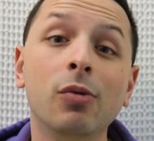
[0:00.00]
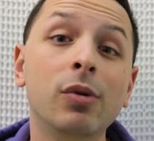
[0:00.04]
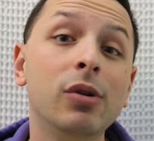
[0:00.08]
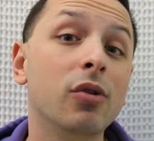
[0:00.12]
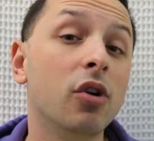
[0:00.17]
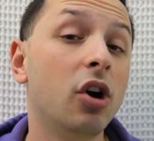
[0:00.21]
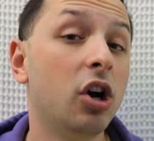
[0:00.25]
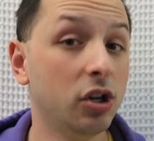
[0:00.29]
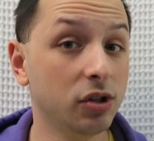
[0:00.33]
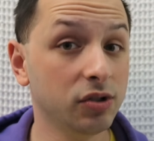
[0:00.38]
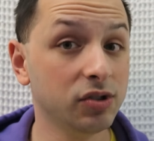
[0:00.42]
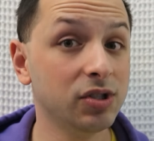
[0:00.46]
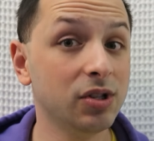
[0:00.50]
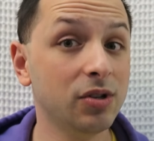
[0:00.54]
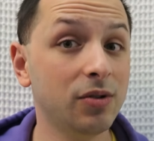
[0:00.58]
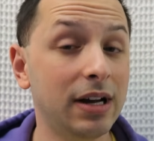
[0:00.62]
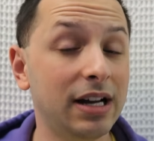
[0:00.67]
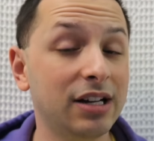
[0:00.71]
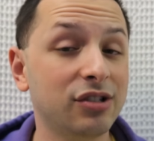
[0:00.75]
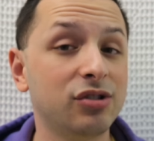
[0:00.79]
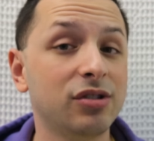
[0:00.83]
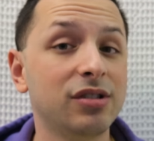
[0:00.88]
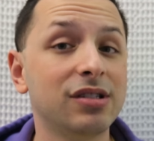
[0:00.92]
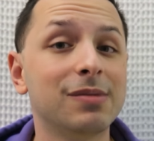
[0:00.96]
We were also
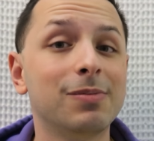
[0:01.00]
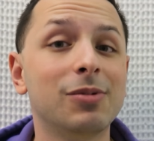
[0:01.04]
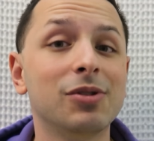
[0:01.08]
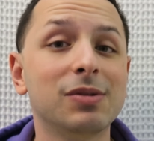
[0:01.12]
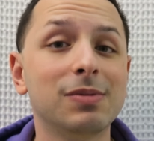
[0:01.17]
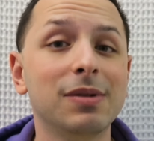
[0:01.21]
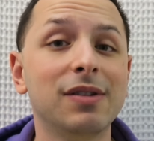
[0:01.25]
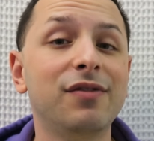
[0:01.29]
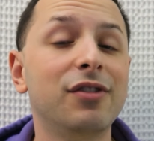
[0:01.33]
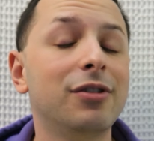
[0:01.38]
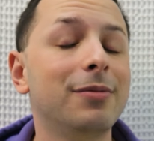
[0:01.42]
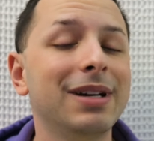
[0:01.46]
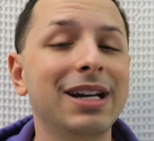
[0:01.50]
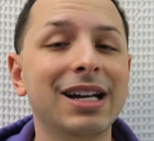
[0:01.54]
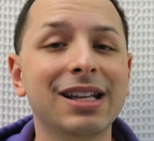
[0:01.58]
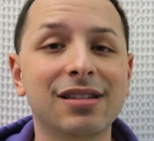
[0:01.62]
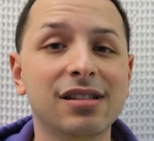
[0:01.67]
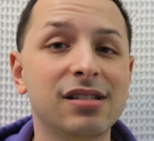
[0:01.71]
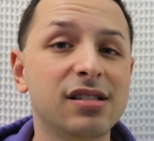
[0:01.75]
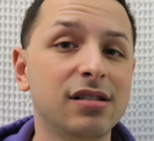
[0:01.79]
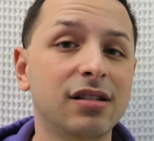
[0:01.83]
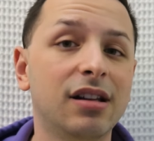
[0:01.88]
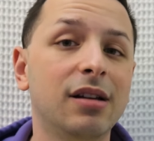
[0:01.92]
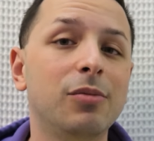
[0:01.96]
actually supposed to be filming
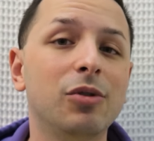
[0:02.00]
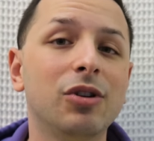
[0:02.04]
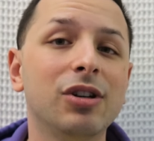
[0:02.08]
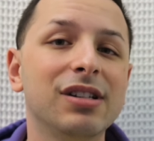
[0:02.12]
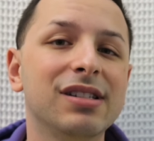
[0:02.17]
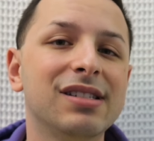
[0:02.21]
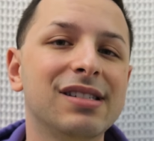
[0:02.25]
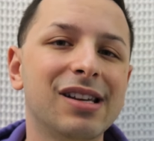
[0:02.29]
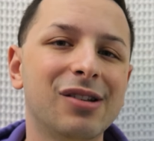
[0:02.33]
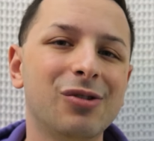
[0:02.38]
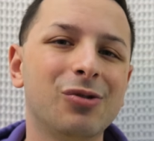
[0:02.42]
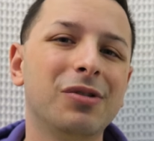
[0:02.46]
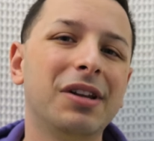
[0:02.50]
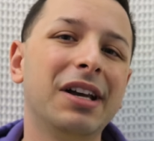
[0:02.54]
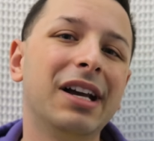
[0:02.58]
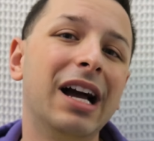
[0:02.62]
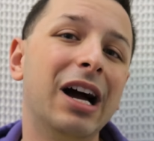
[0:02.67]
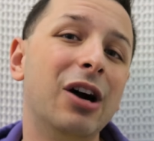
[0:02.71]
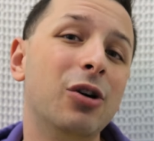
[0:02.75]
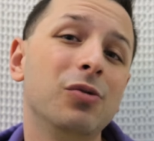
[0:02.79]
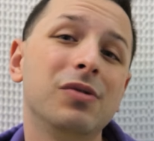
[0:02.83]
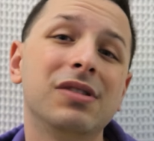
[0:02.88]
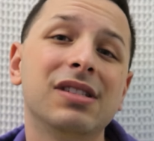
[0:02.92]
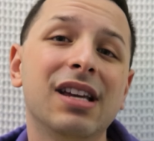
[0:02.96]
at the Celebrity Center,
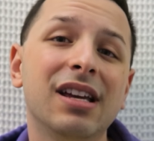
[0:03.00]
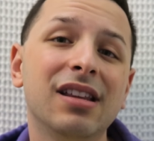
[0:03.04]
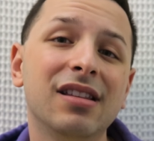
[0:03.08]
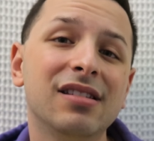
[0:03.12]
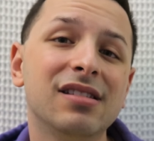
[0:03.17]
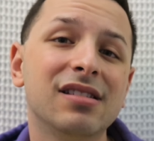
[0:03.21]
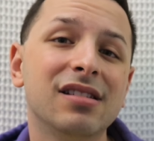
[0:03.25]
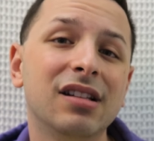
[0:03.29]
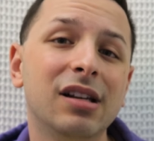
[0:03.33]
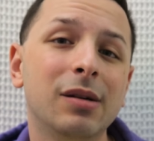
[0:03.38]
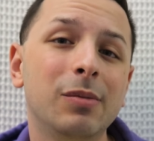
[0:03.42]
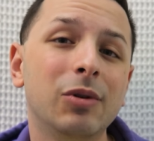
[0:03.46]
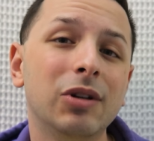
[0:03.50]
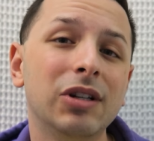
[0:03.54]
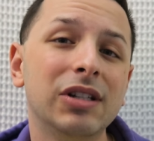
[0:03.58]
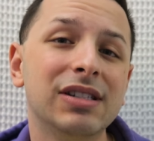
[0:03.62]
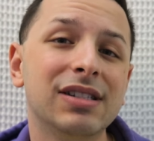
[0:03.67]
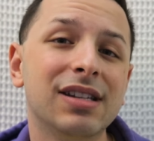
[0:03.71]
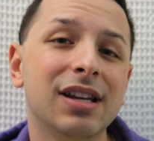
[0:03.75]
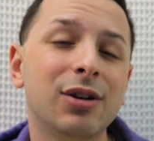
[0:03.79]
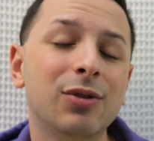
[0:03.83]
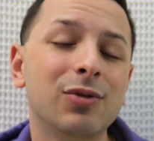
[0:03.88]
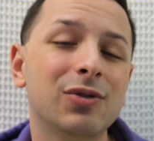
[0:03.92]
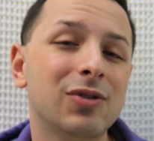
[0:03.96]
like outside the Celebrity
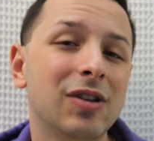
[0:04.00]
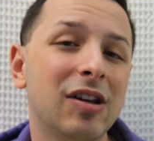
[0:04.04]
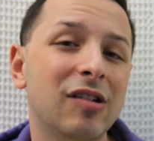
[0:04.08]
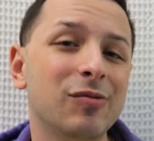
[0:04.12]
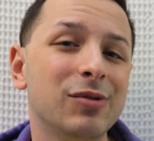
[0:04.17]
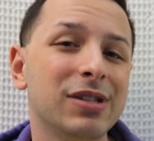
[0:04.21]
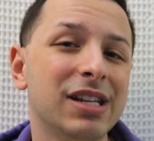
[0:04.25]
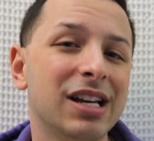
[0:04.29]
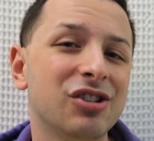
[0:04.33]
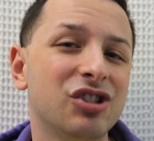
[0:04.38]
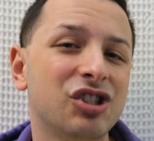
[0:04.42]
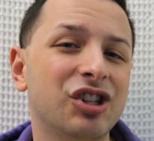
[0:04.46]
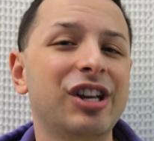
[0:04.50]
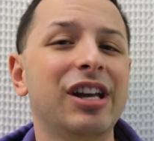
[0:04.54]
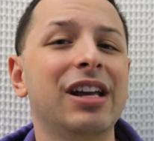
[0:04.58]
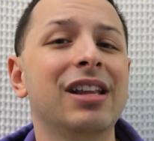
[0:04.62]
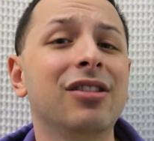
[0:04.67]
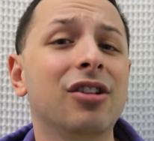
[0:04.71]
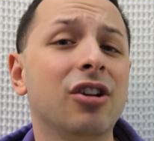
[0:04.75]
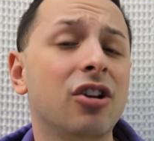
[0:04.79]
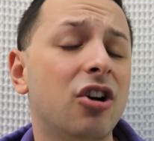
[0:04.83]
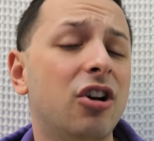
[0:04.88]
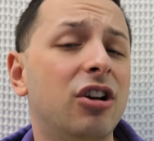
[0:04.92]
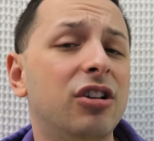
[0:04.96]
Center, so that was actually
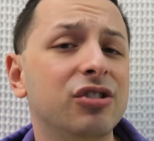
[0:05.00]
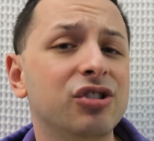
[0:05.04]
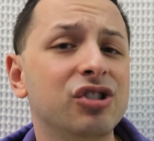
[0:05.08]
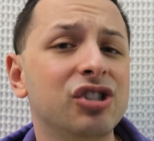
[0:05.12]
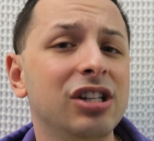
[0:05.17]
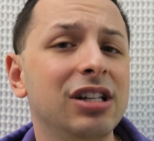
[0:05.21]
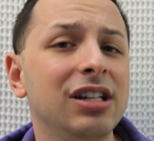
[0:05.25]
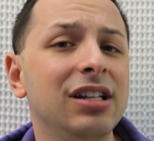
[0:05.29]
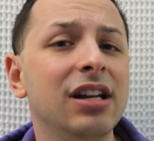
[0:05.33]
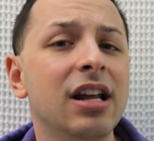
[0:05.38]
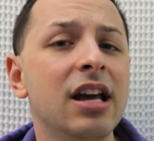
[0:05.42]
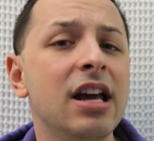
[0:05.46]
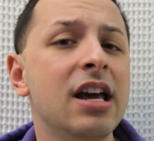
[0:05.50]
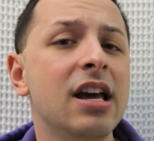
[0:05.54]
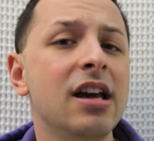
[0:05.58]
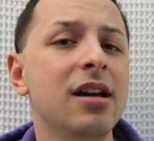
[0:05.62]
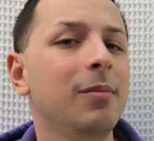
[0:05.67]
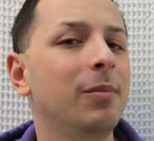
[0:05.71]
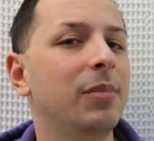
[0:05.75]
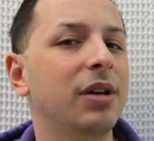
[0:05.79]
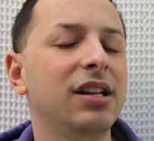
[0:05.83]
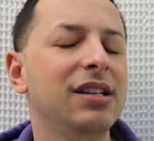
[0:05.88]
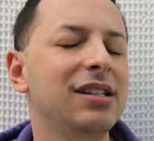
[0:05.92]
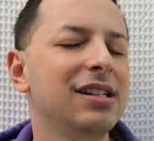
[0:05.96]
in the call sheet,
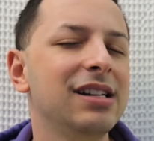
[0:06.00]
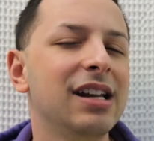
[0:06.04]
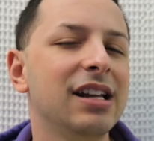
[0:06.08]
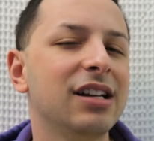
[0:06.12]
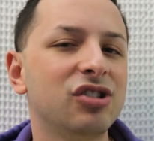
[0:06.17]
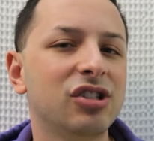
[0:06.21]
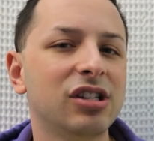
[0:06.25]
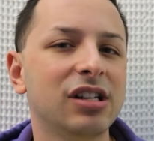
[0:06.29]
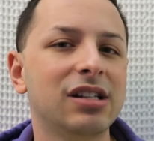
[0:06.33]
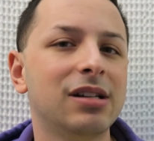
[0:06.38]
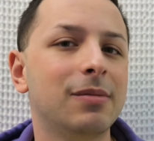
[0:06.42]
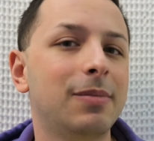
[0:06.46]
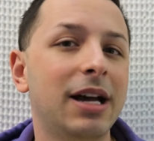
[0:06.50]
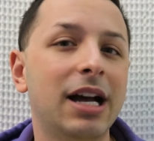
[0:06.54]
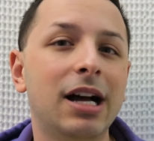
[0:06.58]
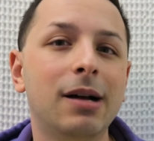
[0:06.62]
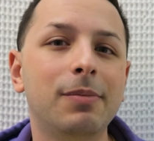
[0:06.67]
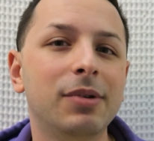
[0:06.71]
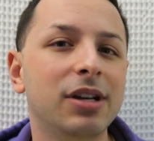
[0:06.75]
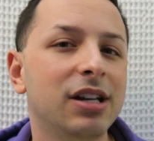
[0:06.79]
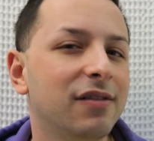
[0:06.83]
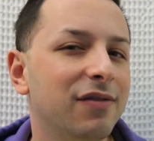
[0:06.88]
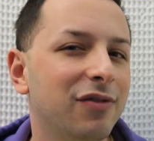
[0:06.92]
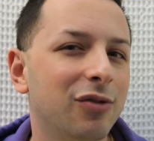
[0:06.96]
but it didn't actually end up
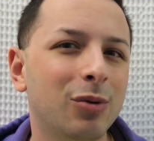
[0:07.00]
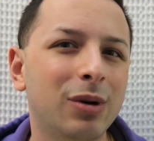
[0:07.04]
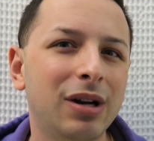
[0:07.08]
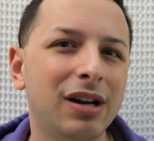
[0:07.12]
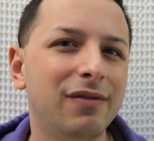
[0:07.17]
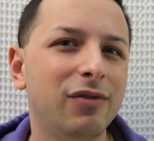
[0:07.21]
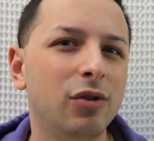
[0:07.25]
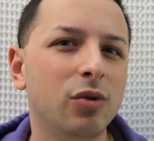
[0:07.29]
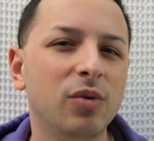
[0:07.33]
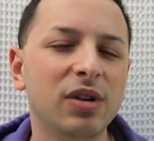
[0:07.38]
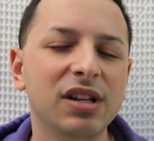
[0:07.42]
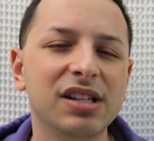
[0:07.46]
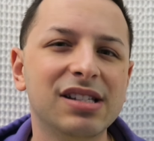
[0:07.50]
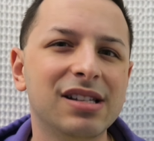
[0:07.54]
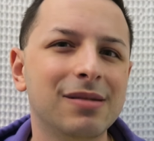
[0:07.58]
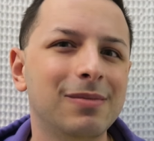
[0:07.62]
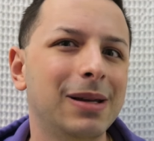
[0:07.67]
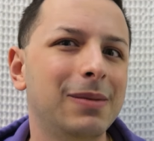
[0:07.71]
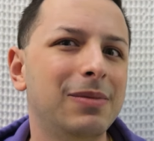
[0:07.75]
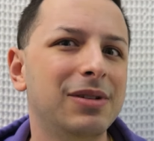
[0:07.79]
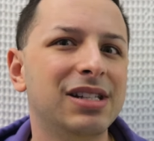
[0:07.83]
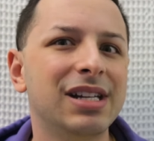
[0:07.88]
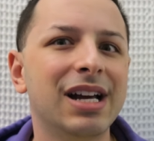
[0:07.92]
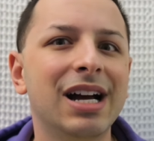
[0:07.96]
happening for whatever
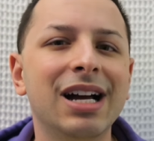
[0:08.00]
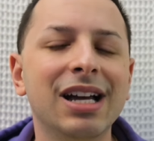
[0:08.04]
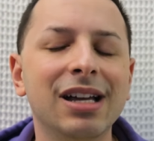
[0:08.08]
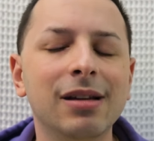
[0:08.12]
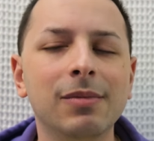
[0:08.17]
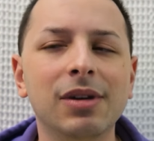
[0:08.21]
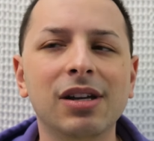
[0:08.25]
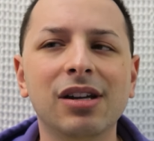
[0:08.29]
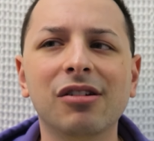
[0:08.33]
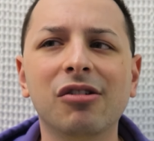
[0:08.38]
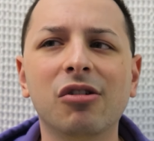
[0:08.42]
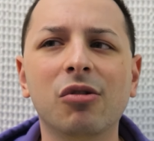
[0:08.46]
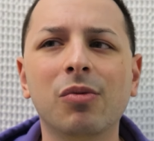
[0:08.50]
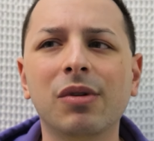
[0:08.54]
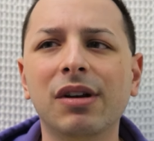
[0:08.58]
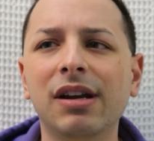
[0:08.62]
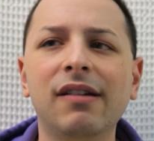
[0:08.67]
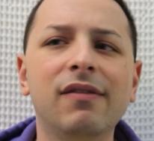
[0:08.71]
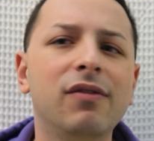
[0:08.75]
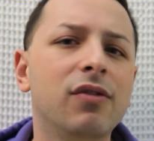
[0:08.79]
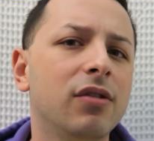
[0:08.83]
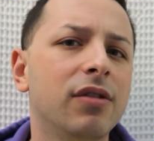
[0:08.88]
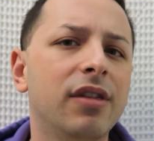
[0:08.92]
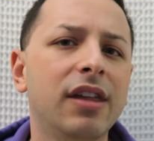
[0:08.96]
reason, maybe timing or
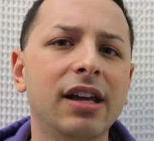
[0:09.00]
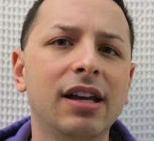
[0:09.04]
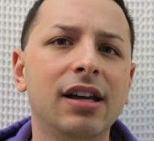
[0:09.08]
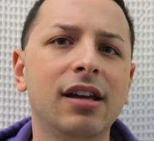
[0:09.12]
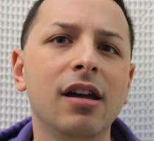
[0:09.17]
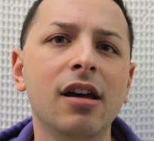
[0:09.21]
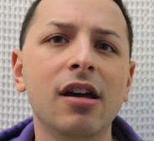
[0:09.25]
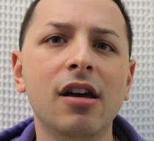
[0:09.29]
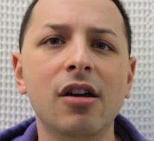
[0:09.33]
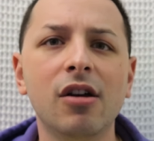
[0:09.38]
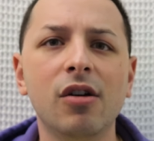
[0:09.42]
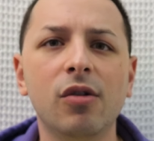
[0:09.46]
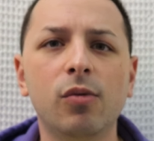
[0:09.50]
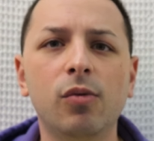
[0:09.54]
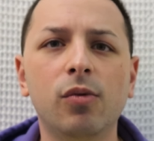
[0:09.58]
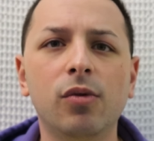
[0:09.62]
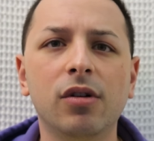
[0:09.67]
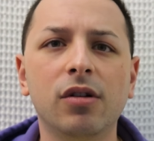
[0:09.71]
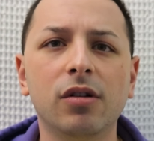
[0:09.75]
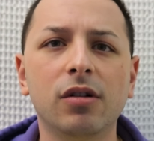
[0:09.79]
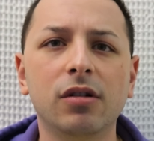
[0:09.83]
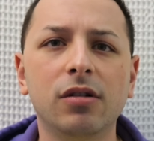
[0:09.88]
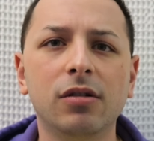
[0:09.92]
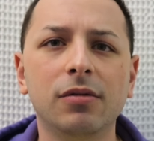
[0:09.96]
whatever they
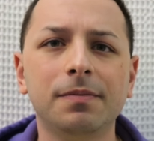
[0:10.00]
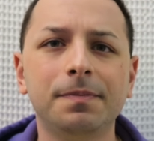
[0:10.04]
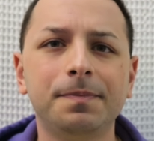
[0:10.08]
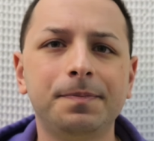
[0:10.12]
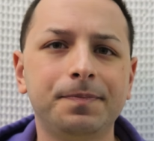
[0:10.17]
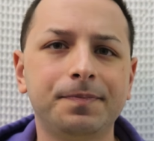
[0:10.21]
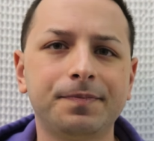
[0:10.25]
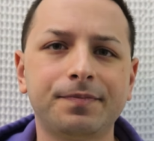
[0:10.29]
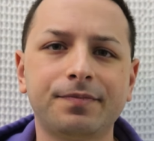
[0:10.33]
were